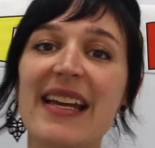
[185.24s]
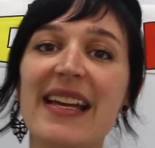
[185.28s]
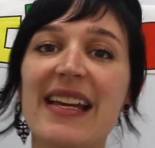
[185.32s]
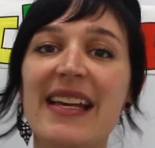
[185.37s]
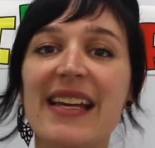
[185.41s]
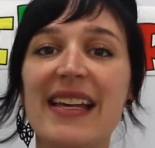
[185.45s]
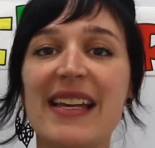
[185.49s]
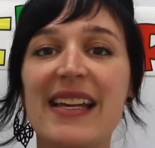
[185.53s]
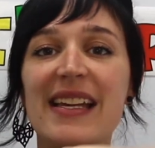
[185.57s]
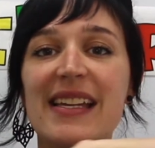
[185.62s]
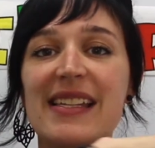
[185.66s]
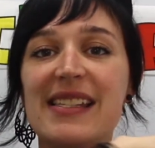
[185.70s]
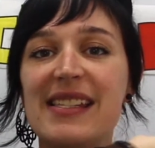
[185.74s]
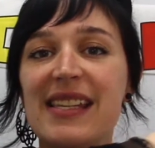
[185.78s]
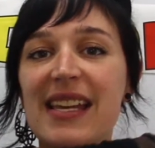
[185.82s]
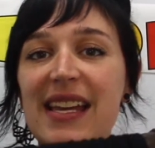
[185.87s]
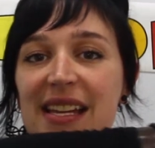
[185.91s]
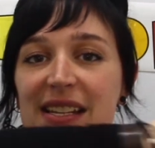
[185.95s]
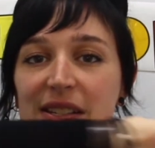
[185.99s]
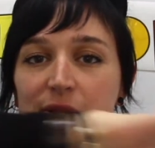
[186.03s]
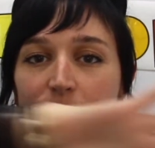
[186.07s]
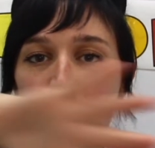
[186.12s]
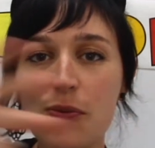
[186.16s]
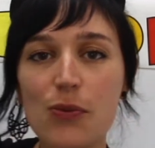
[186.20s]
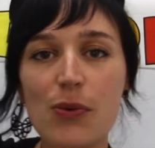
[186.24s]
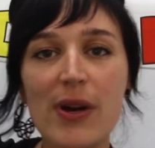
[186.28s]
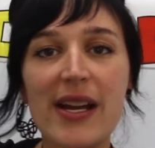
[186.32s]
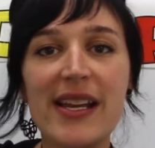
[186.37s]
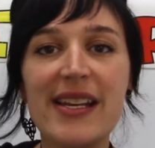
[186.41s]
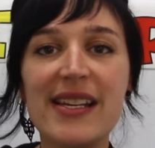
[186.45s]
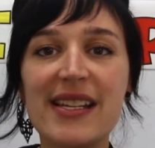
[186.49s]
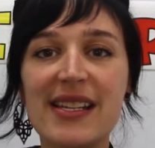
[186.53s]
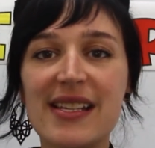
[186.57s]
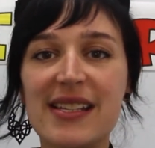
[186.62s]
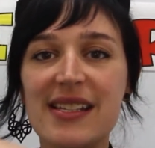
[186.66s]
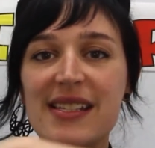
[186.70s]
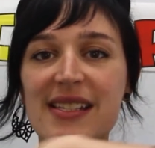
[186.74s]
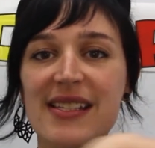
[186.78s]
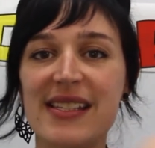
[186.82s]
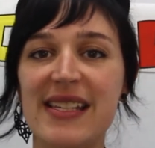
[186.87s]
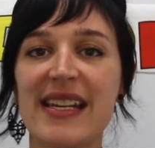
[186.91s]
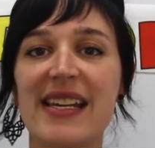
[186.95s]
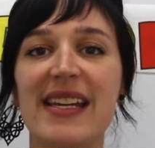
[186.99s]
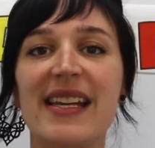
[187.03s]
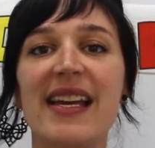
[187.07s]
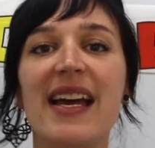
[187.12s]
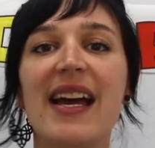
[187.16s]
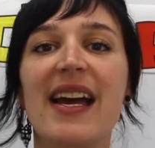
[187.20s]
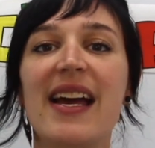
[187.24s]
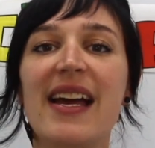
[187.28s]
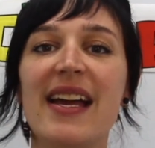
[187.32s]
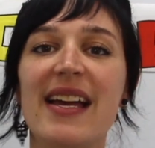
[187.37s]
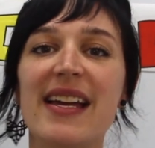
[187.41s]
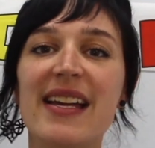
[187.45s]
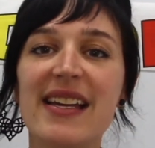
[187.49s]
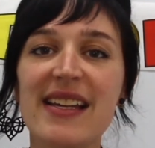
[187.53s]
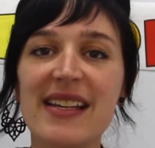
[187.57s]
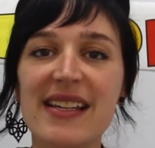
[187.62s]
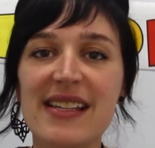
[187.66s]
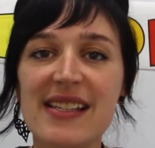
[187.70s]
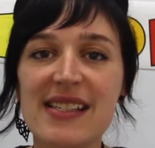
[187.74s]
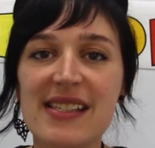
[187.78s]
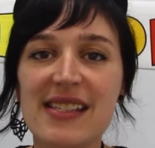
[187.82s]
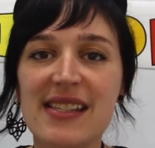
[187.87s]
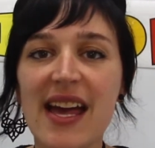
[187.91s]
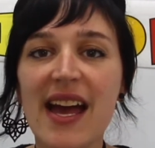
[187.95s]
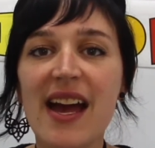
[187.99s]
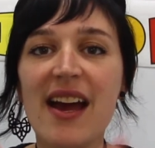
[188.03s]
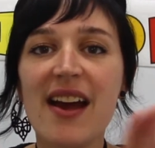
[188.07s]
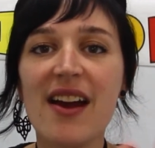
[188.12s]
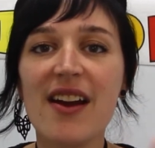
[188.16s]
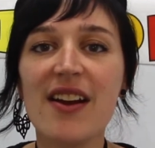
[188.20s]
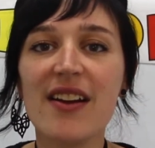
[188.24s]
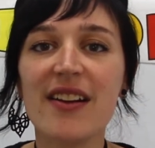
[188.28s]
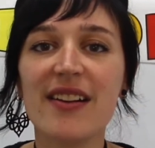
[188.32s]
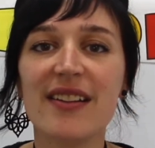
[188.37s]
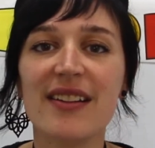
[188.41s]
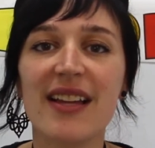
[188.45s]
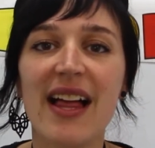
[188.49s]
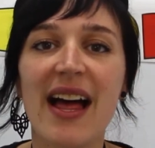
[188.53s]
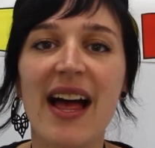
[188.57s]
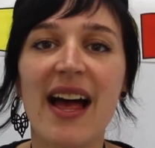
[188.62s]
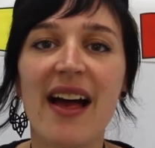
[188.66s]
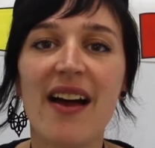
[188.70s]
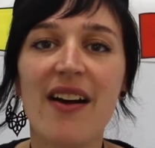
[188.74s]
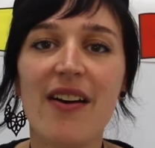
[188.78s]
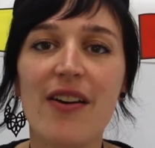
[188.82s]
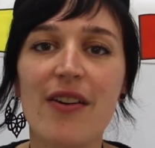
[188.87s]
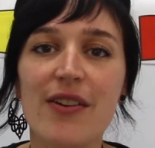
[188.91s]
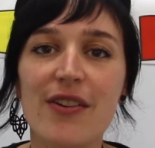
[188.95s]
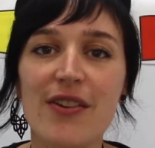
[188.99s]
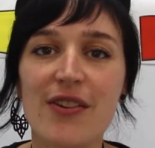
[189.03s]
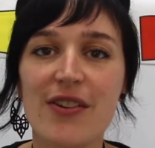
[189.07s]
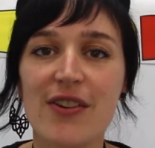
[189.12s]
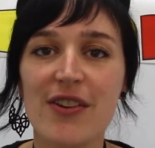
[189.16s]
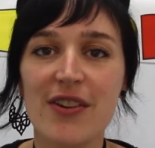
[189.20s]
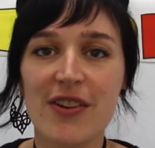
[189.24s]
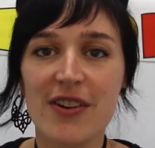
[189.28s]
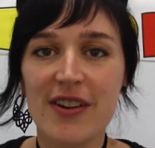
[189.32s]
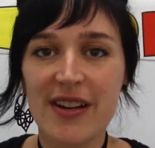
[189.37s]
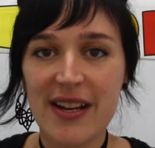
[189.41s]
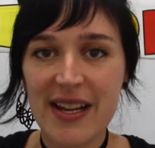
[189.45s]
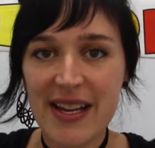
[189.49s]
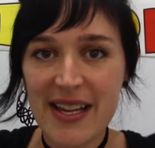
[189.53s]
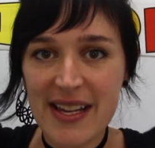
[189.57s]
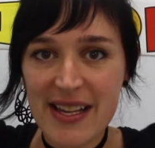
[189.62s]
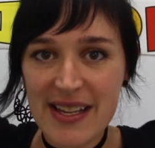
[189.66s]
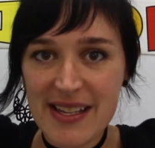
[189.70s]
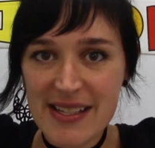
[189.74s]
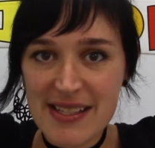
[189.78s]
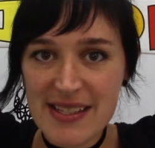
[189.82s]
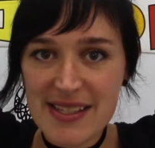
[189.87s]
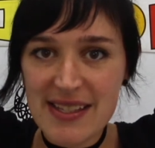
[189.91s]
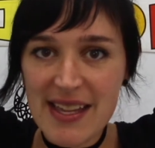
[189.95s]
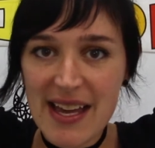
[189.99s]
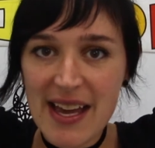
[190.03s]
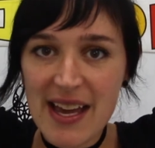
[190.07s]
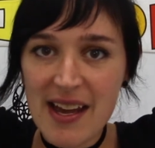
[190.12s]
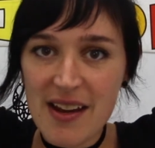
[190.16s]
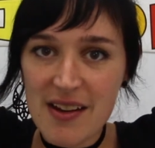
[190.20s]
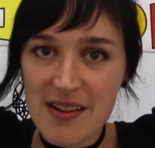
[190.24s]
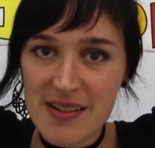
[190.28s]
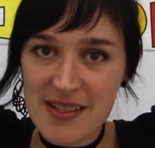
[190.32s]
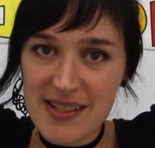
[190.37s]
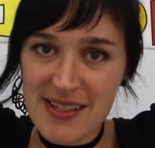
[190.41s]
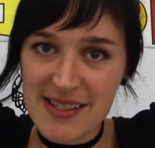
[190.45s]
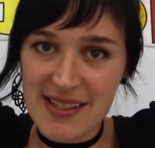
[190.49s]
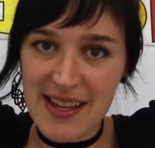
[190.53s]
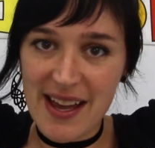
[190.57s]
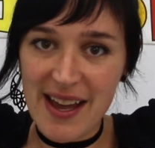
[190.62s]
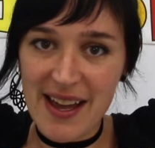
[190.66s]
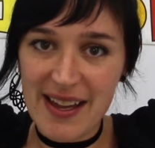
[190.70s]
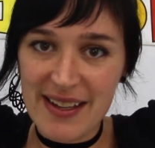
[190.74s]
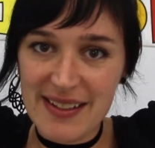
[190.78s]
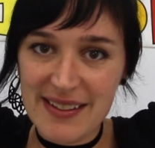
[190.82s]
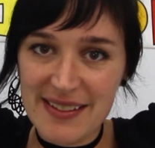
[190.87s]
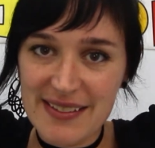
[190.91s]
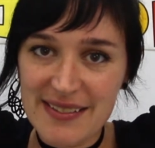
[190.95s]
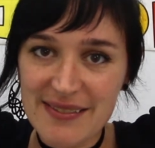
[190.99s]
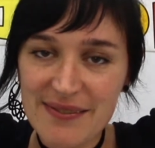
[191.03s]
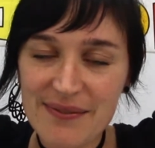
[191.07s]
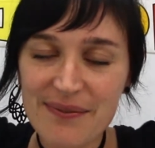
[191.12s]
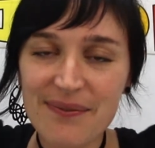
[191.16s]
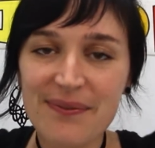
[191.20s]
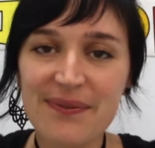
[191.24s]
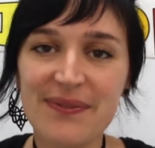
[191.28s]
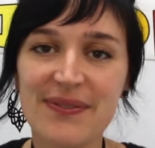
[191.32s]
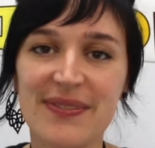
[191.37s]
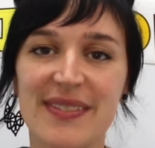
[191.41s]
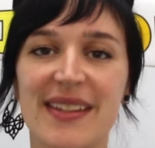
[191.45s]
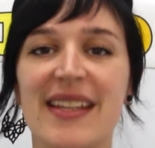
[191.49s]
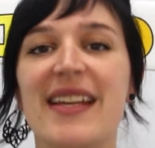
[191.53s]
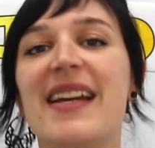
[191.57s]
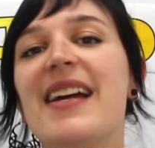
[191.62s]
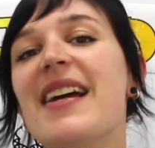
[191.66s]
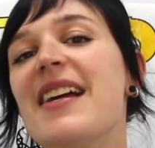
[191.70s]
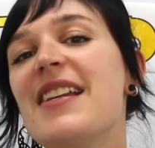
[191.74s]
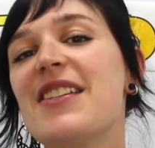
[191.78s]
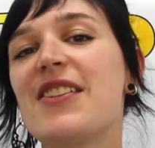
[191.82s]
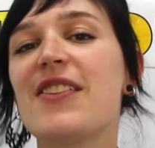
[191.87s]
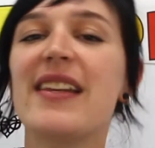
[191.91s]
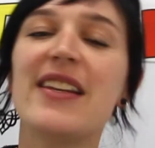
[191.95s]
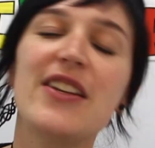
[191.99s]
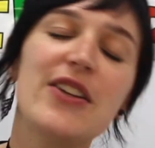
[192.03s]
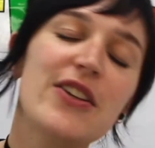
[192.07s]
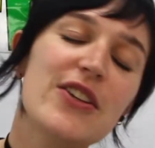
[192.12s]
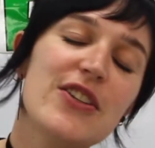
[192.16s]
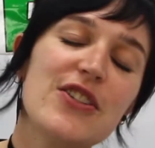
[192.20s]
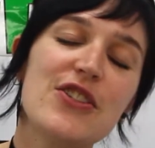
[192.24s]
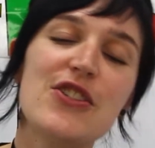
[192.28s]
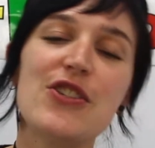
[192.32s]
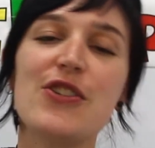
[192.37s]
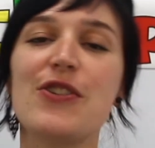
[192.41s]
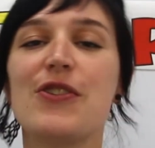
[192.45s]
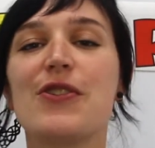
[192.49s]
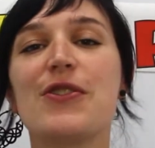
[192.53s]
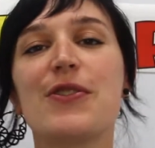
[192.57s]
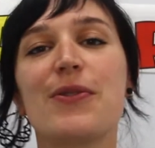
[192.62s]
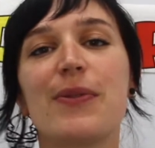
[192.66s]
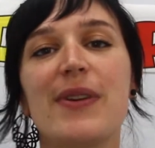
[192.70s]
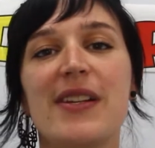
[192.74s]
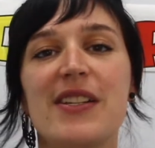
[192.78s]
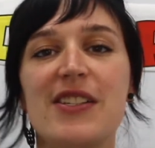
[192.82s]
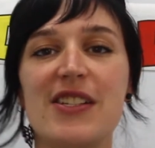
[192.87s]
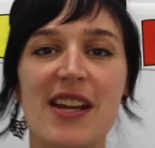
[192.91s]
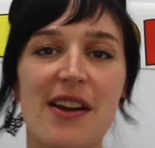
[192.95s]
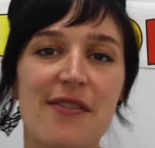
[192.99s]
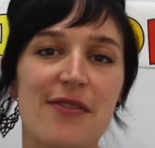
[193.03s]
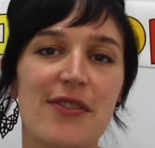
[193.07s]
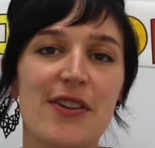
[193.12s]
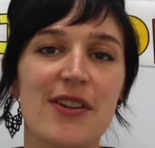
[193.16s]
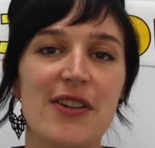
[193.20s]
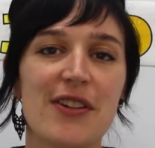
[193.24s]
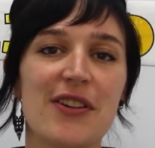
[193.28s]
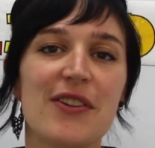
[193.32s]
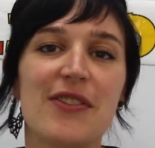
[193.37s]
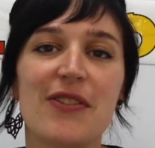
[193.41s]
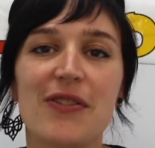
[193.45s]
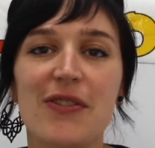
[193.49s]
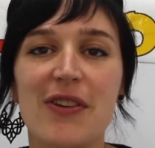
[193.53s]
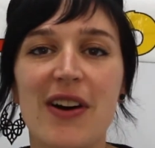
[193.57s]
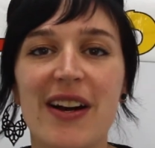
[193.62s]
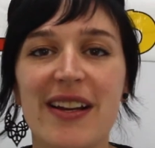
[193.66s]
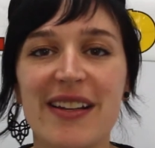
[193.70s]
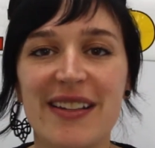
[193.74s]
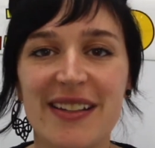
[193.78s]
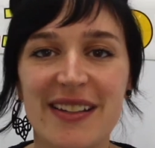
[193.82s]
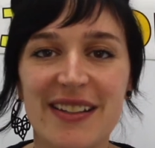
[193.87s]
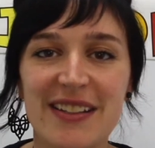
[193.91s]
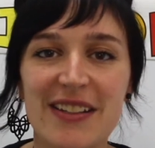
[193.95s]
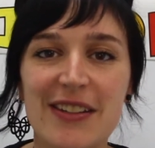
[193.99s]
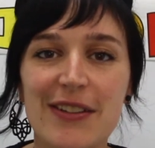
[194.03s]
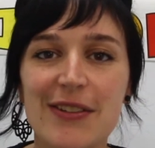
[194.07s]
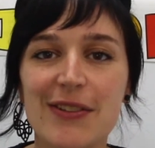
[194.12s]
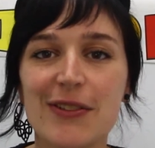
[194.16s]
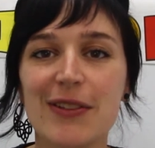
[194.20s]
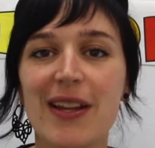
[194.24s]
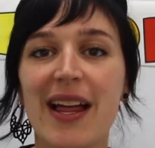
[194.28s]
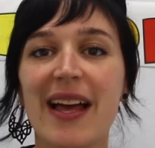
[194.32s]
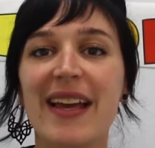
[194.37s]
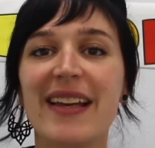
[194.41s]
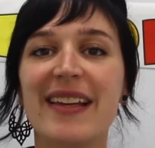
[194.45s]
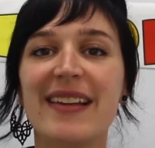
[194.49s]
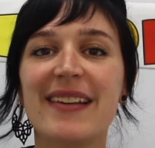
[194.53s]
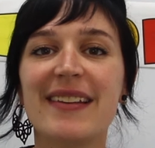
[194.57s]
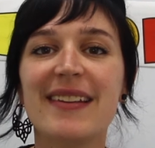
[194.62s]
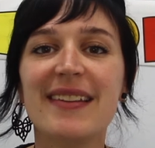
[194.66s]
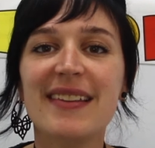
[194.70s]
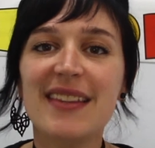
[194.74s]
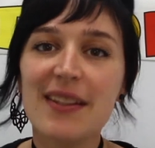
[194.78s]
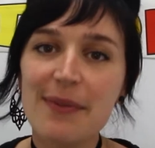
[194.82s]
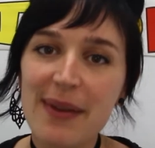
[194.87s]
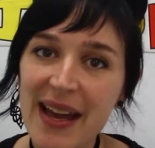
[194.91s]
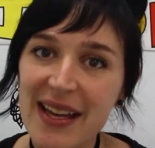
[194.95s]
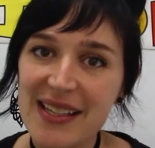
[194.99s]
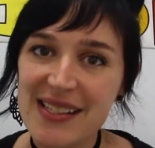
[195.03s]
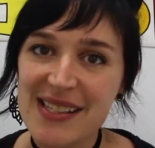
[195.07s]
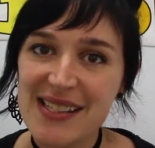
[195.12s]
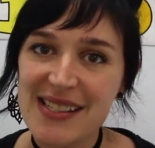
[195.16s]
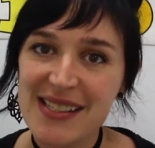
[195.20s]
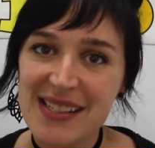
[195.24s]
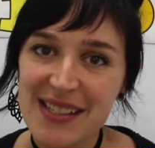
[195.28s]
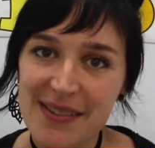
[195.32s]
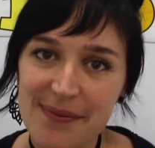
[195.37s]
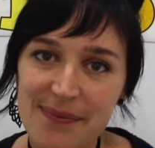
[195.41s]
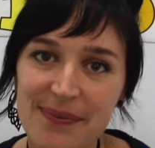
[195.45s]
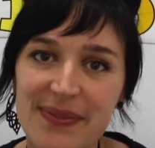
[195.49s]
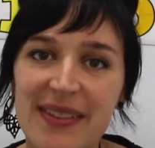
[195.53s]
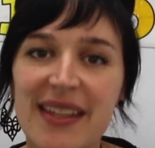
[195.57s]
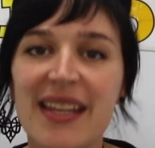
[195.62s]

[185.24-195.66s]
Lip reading: Is it windy? Is there cloud or is there sun? So then you can choose whichever one you like the best.